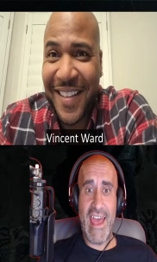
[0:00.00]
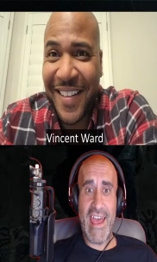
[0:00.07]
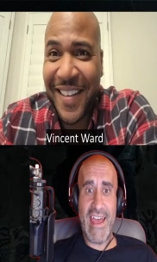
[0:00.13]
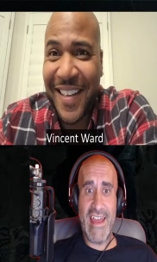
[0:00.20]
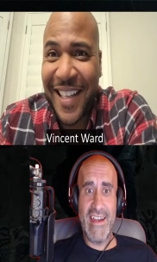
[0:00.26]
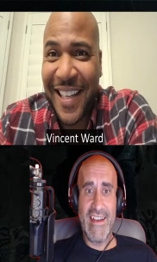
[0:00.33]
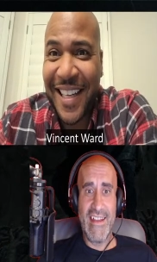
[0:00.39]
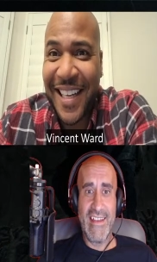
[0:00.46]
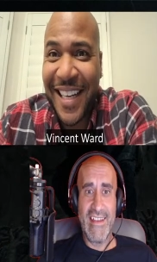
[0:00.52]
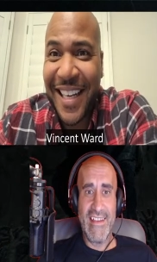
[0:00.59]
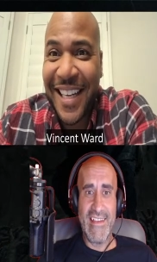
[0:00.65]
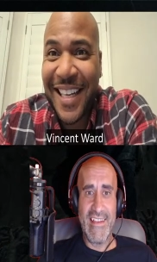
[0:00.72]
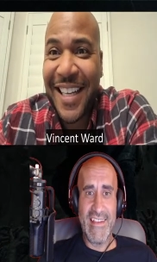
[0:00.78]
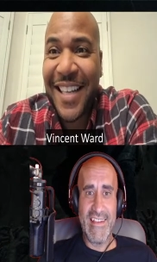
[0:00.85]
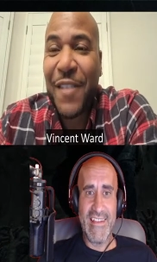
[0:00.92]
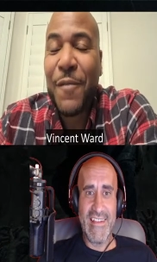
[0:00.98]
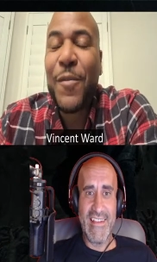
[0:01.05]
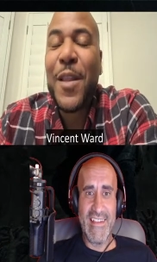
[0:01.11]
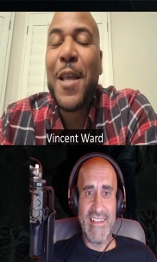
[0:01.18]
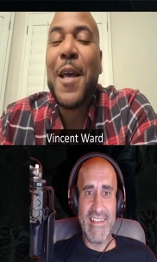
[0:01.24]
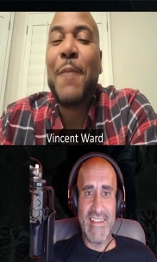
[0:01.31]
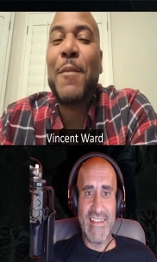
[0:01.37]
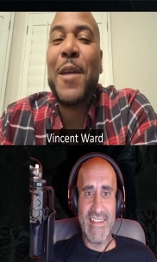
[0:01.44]
Speaker 1: that?
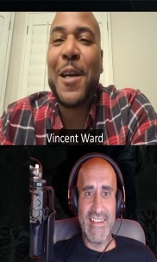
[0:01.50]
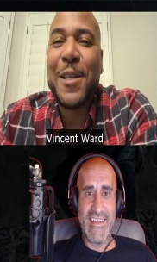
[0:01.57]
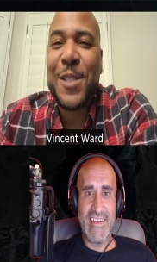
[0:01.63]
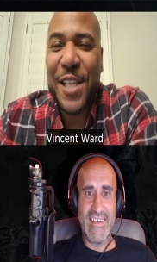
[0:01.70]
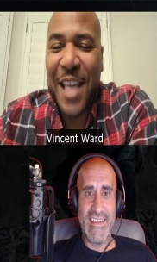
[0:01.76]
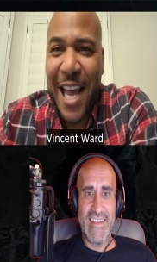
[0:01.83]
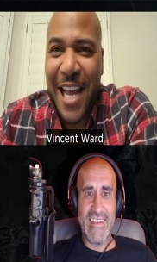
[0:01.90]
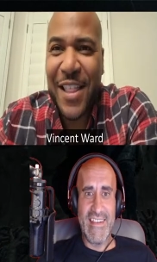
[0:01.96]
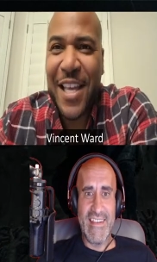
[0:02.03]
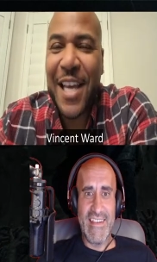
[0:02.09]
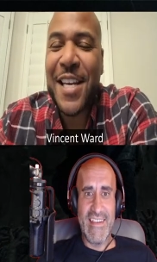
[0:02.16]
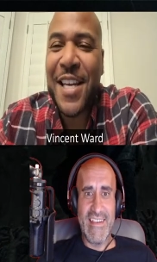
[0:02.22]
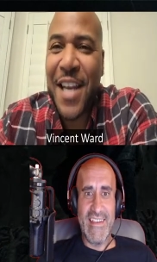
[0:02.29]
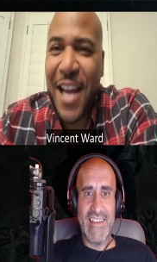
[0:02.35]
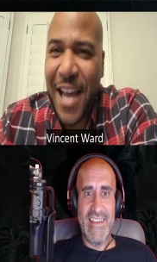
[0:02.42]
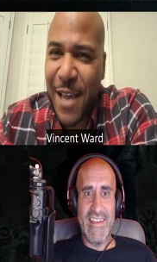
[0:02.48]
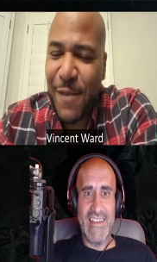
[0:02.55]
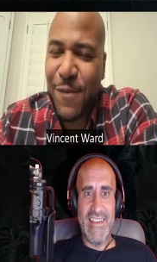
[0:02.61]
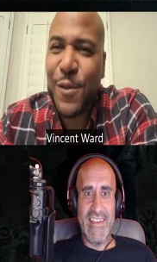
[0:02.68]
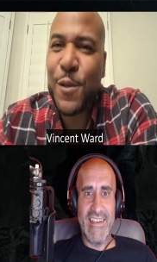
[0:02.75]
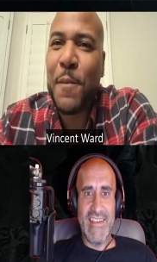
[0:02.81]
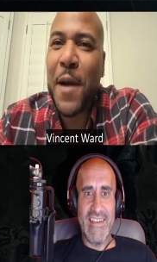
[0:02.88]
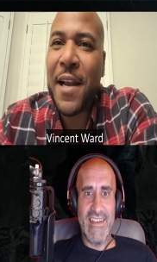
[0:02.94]
because he had that knife
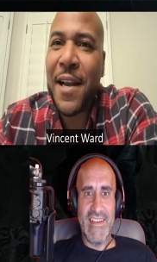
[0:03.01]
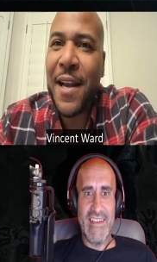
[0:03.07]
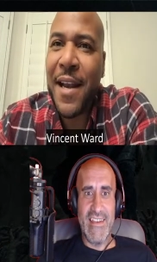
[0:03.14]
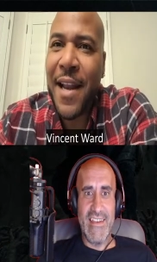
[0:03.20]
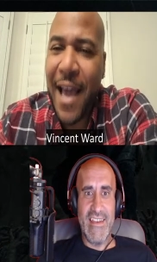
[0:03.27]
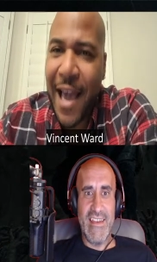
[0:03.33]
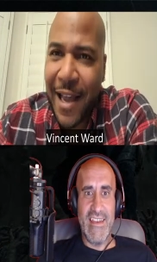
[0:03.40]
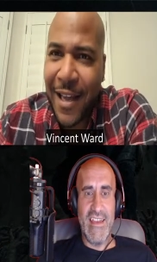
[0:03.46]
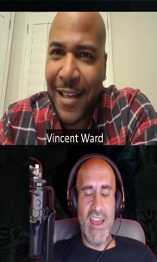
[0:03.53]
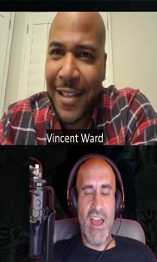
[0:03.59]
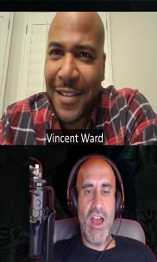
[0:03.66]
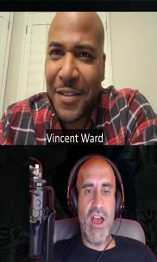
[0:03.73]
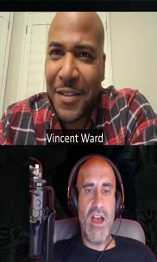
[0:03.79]
to my neck.